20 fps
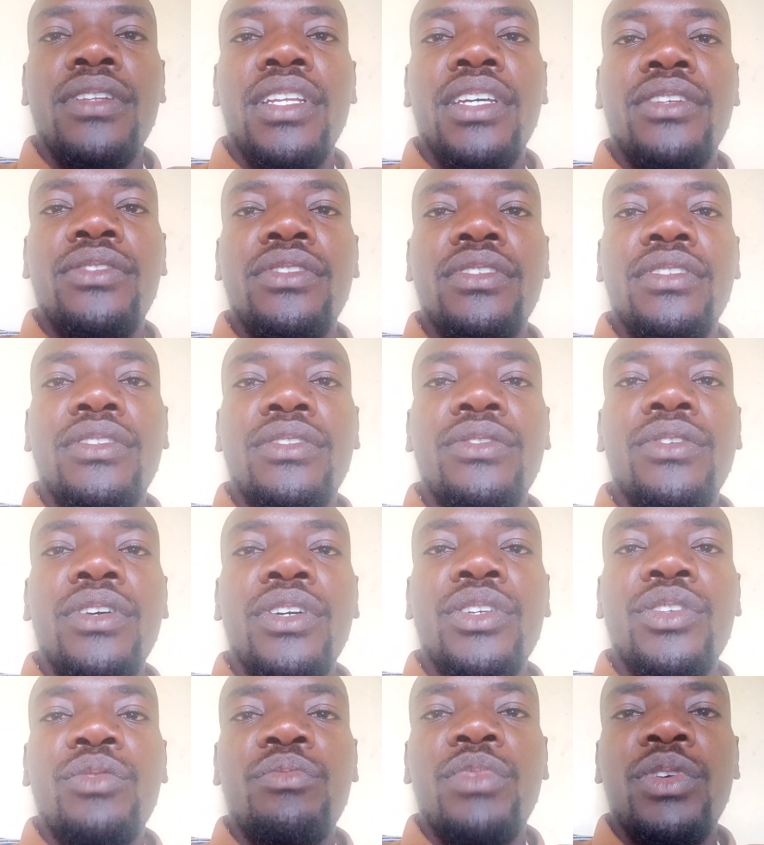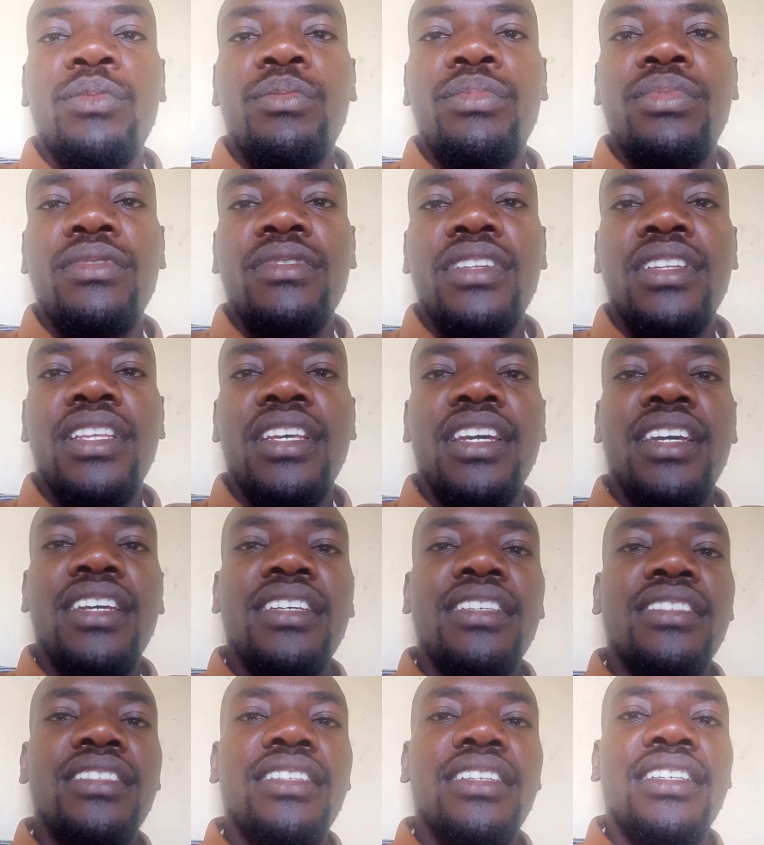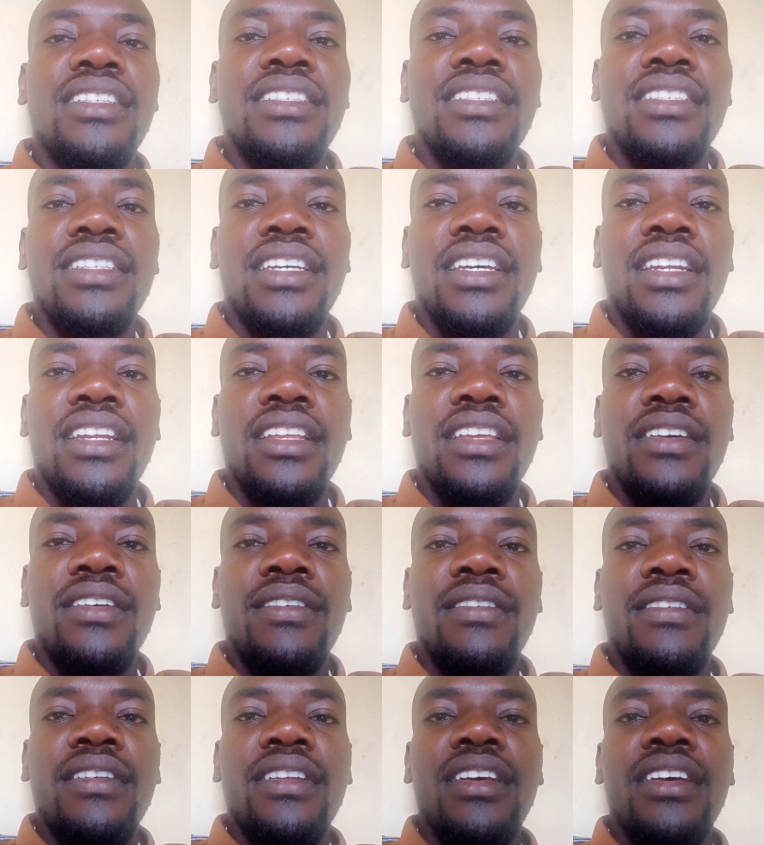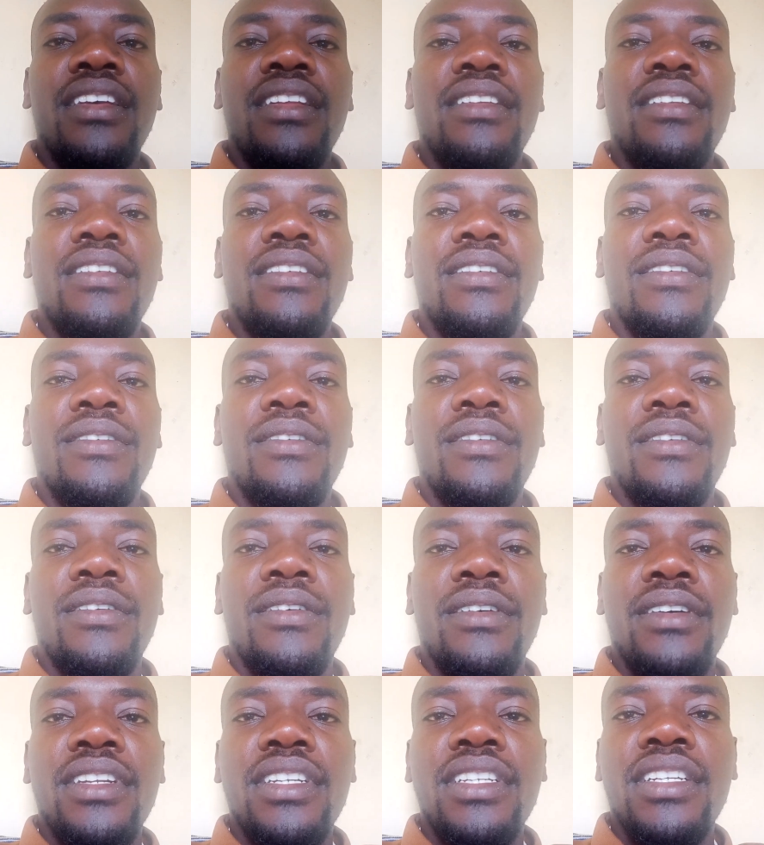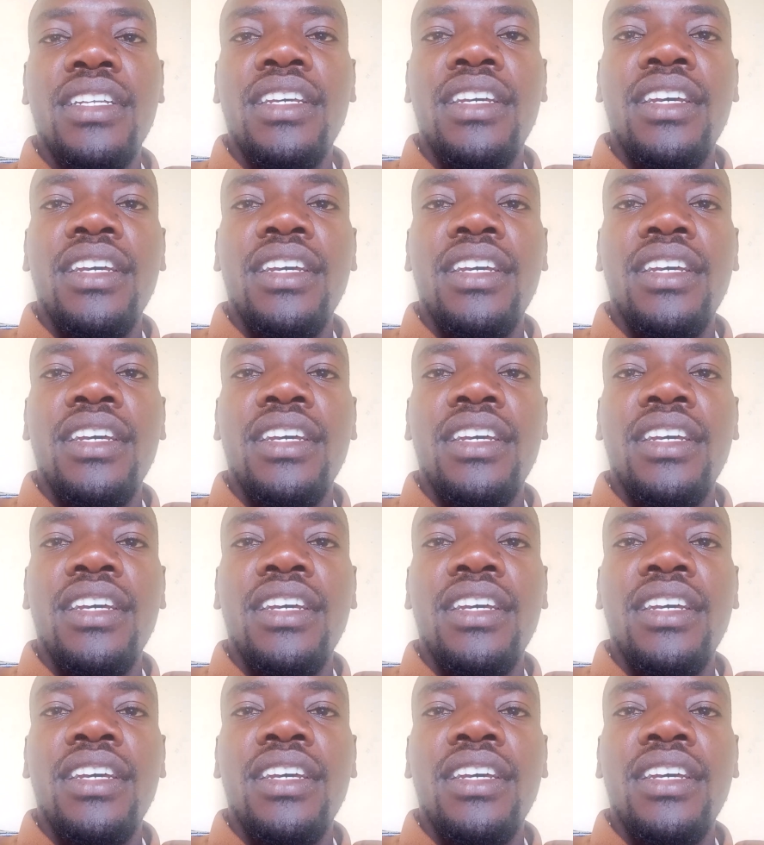that is going to be put there is necessary or not.